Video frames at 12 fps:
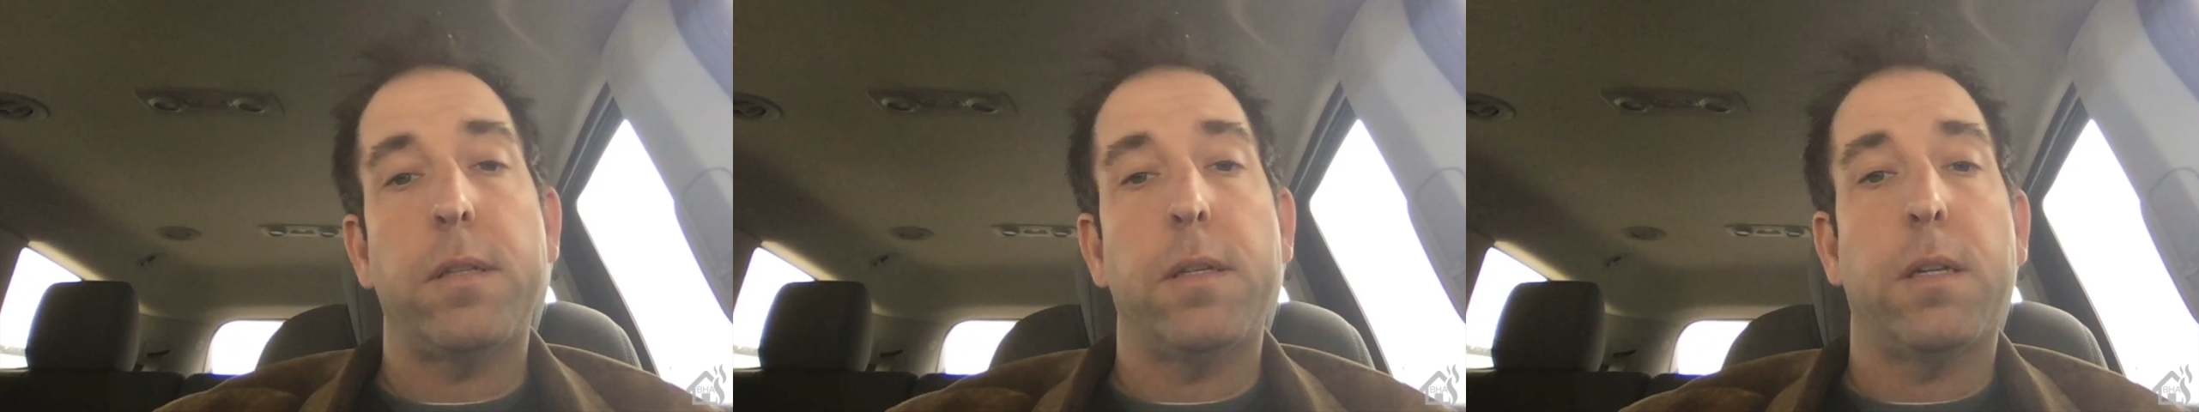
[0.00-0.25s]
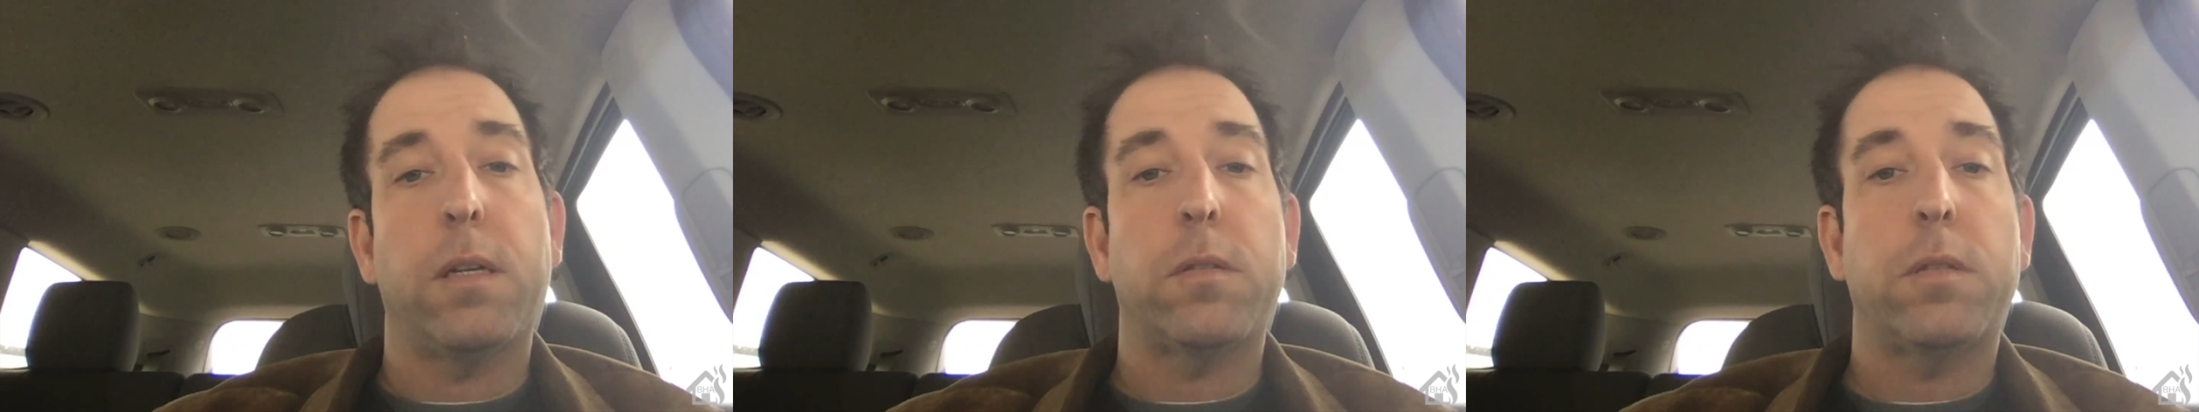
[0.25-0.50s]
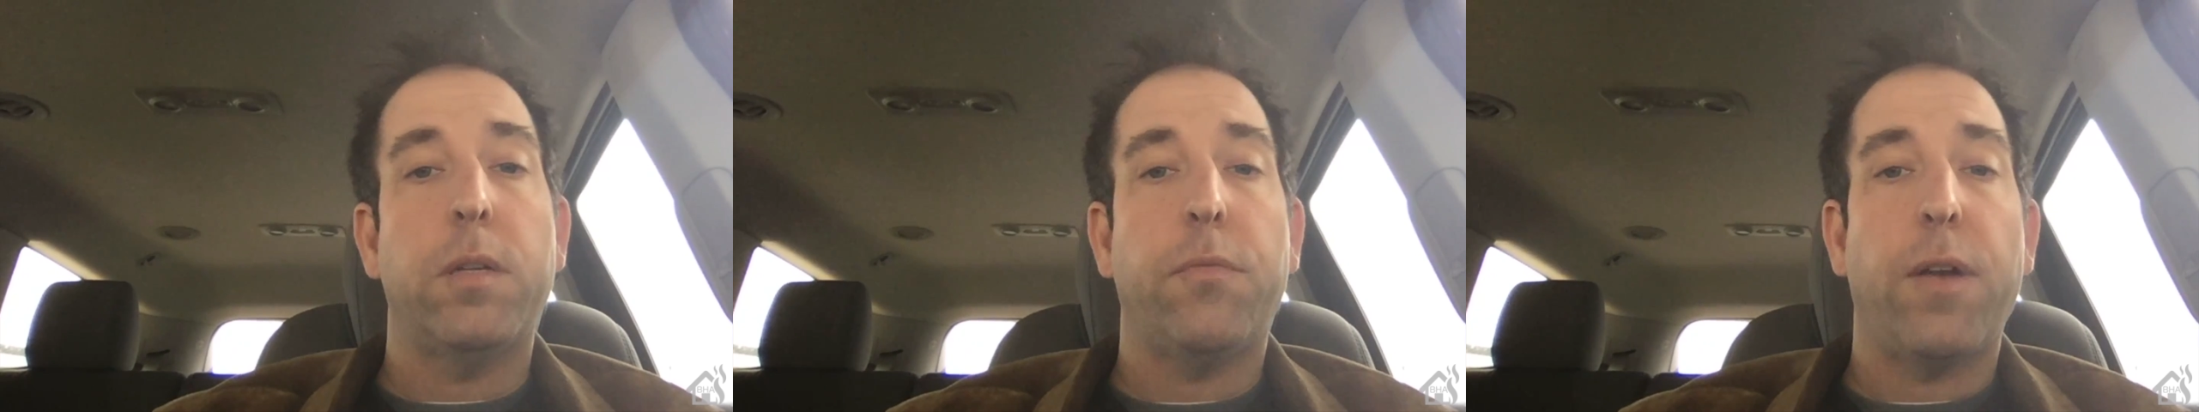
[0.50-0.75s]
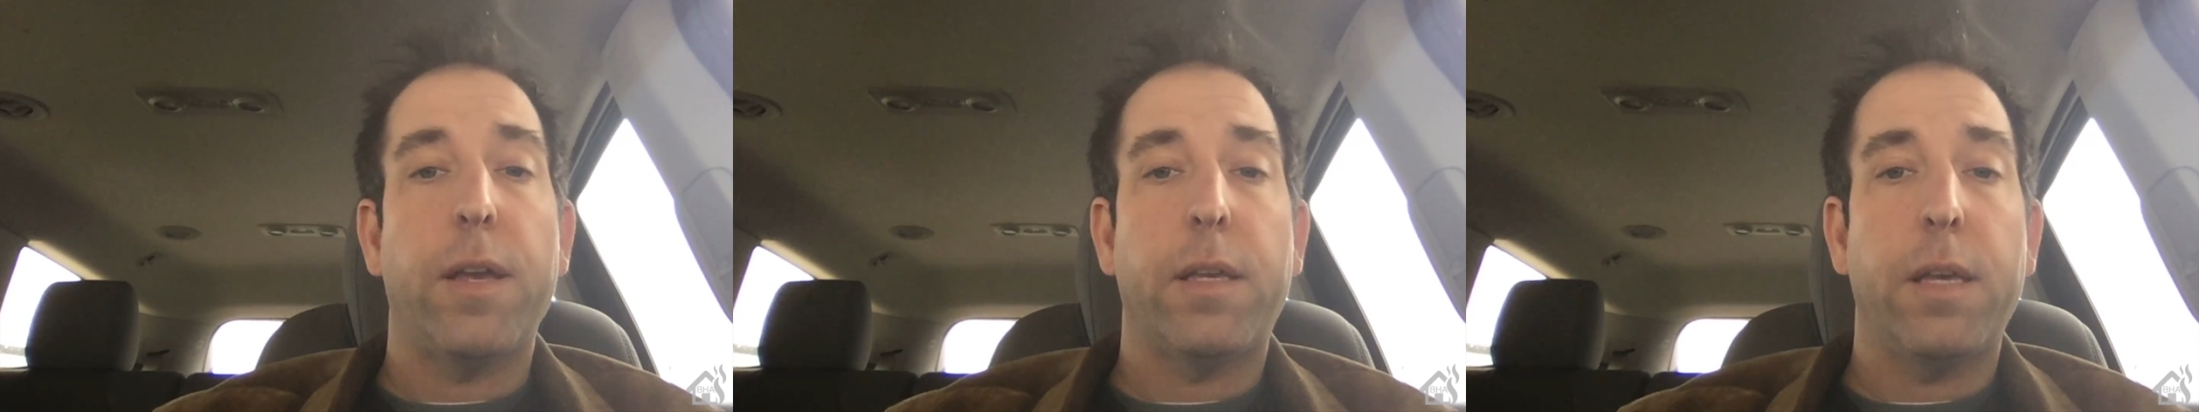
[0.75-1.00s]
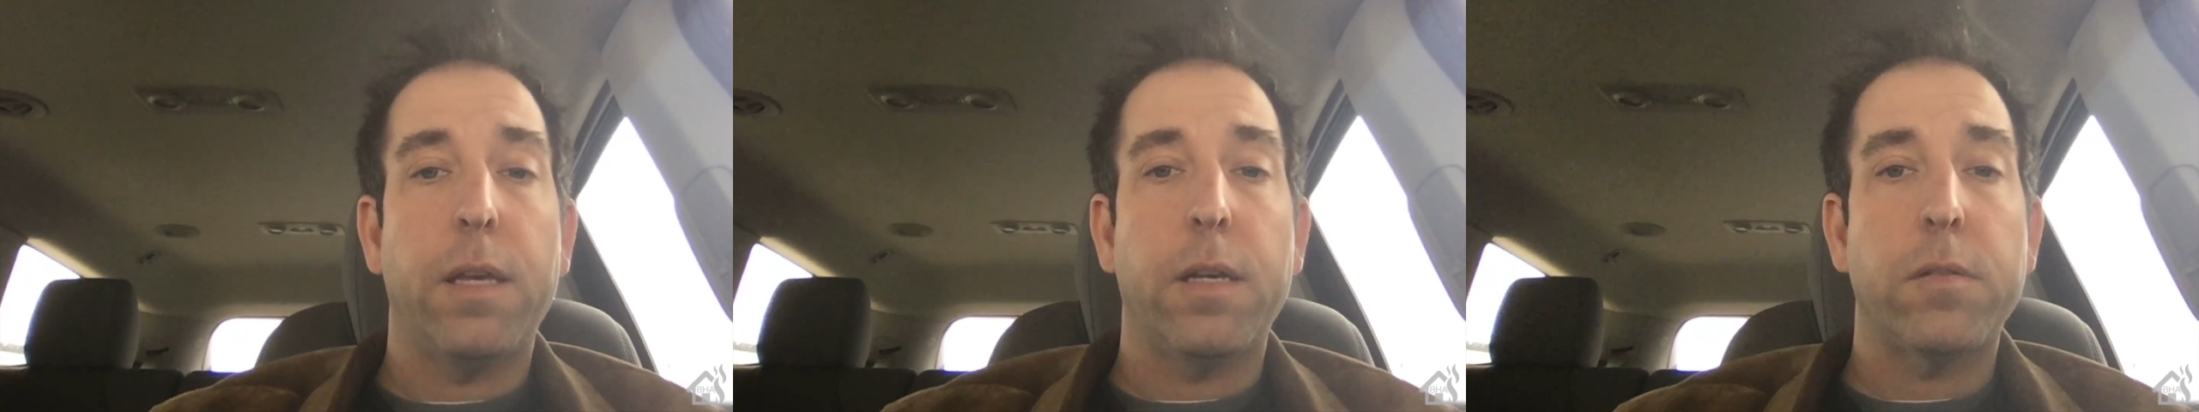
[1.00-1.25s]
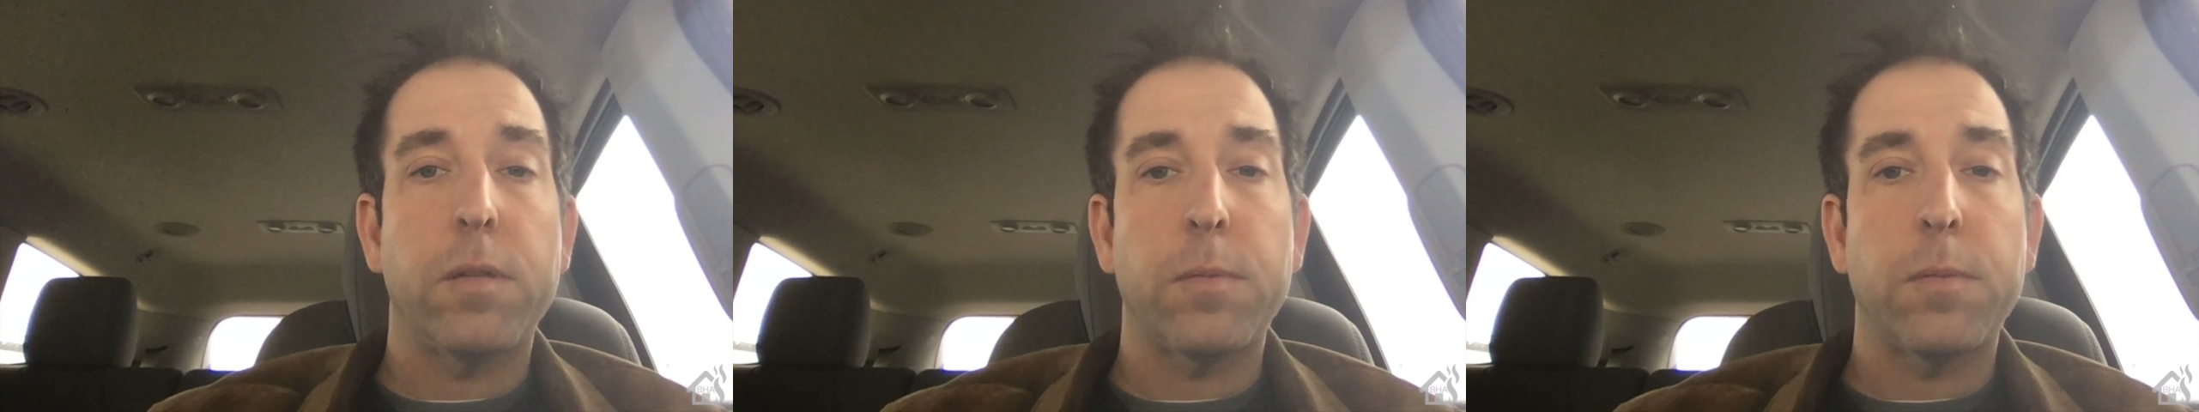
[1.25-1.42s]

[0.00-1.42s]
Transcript: and I'll see if I can't get